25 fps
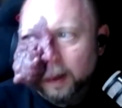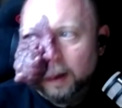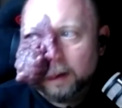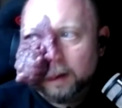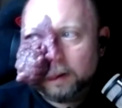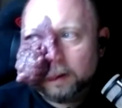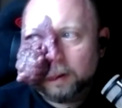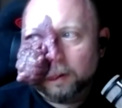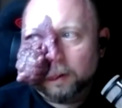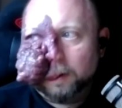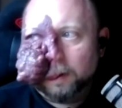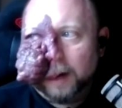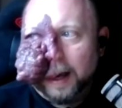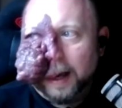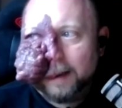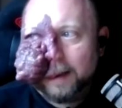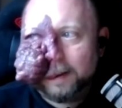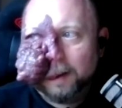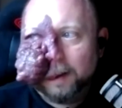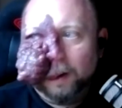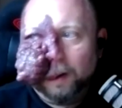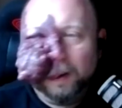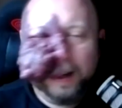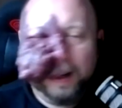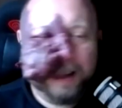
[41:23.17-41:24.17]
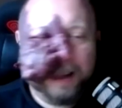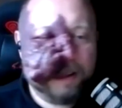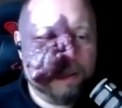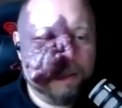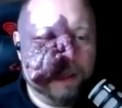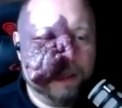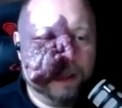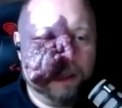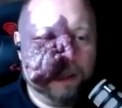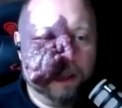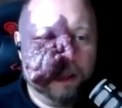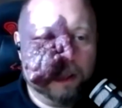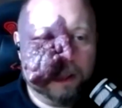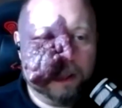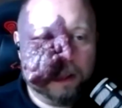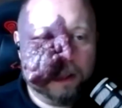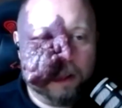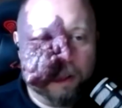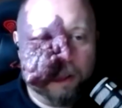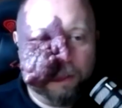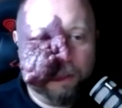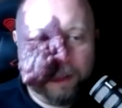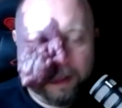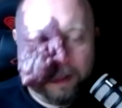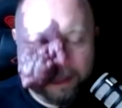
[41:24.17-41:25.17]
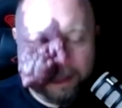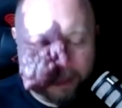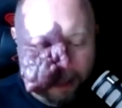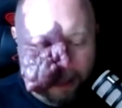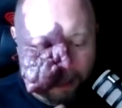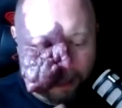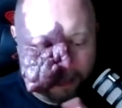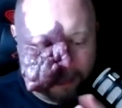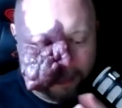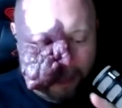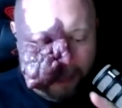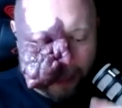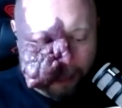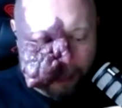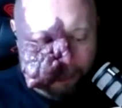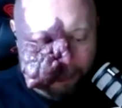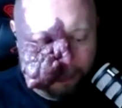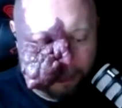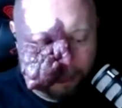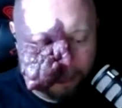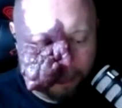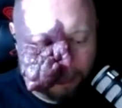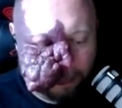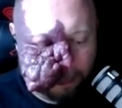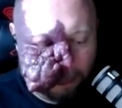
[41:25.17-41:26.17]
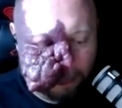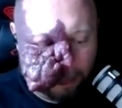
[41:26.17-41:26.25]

So as long as we don't convince ourselves